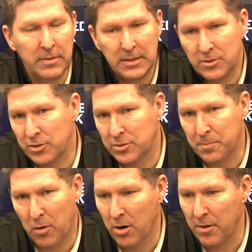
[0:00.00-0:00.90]
is it? It's just
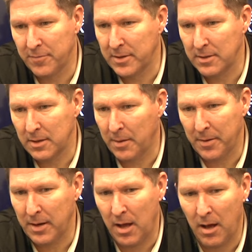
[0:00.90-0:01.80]
part of it. I
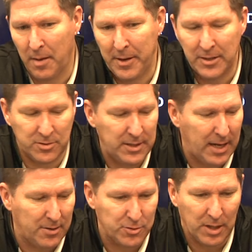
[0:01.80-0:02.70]
mean, there's a